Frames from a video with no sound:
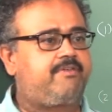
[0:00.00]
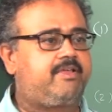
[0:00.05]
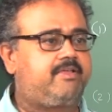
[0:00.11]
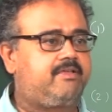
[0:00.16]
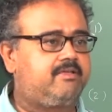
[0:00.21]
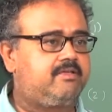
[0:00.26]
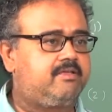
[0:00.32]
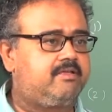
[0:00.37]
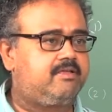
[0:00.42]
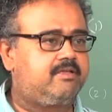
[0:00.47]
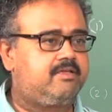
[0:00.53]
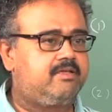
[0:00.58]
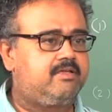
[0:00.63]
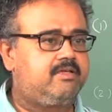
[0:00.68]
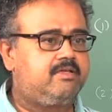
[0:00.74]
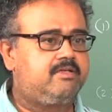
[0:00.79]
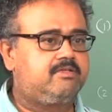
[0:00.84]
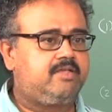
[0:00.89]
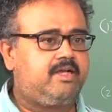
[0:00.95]
So
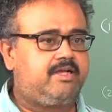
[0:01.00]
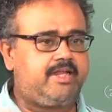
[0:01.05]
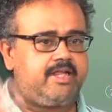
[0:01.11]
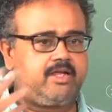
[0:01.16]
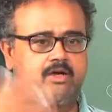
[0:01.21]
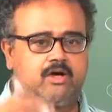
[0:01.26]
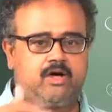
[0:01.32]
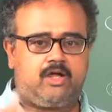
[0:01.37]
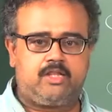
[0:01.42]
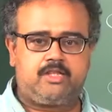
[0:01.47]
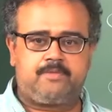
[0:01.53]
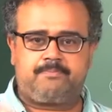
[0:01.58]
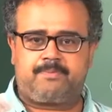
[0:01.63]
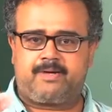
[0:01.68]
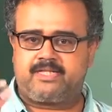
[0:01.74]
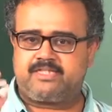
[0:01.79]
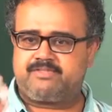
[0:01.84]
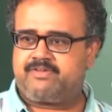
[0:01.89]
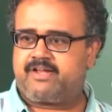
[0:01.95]
I will take all the
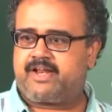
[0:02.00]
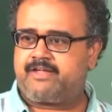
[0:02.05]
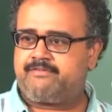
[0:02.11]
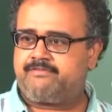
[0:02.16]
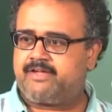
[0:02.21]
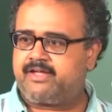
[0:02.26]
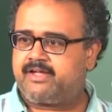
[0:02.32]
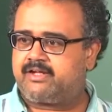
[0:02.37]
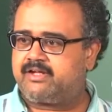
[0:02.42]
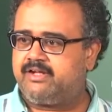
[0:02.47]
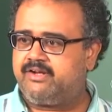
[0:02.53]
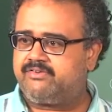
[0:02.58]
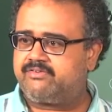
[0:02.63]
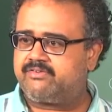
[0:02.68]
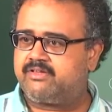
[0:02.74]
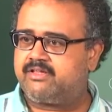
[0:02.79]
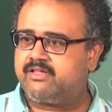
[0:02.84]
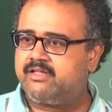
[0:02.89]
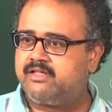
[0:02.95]
paths where I5
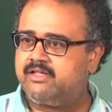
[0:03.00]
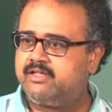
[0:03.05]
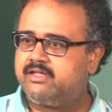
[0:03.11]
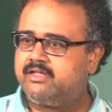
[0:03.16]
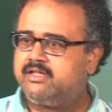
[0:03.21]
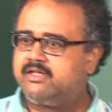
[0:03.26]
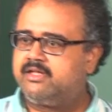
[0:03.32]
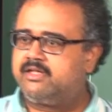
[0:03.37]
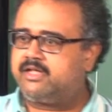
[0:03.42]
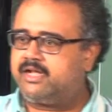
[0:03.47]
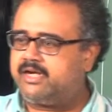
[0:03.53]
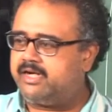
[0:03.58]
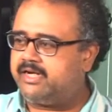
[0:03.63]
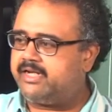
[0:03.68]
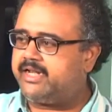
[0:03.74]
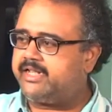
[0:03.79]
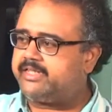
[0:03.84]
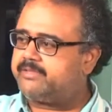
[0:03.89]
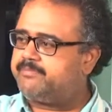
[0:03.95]
occurs and I
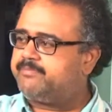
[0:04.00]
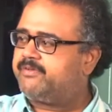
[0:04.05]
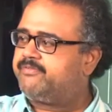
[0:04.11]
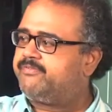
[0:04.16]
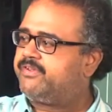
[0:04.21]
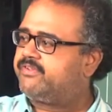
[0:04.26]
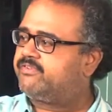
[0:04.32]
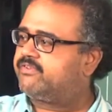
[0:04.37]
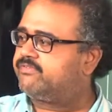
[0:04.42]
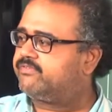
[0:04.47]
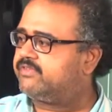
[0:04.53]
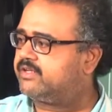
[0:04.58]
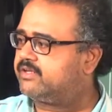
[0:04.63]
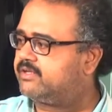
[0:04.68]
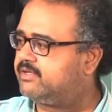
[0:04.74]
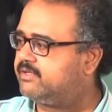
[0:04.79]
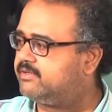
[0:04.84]
will take the prefix of that,